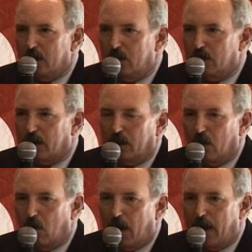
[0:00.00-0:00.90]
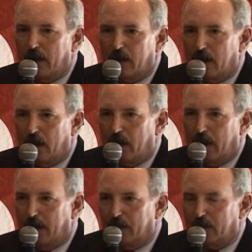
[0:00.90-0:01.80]
You can go on
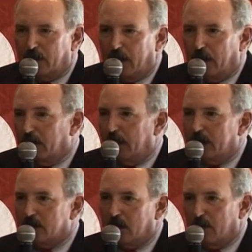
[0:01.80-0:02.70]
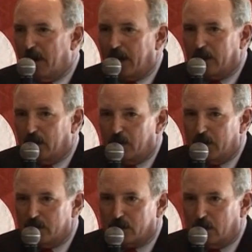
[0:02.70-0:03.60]
and get a link to the Mackinac
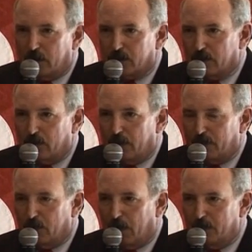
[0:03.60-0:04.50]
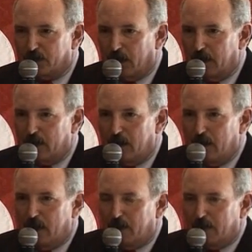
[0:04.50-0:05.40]
race also off the website.
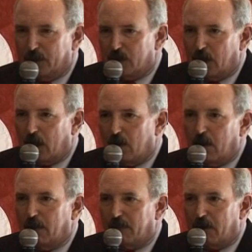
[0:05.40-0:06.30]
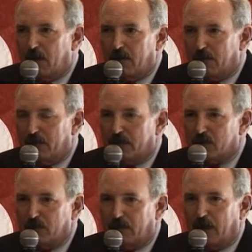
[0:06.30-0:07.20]
But check out all of our other
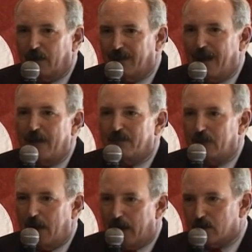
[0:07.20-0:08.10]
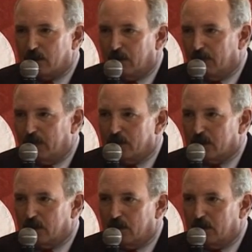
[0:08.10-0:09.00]
events. We've got a lot of national
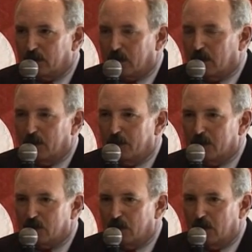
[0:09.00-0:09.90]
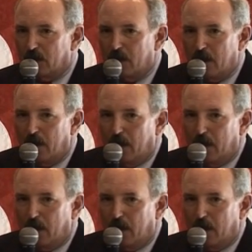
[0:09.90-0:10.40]
events here at the club this year.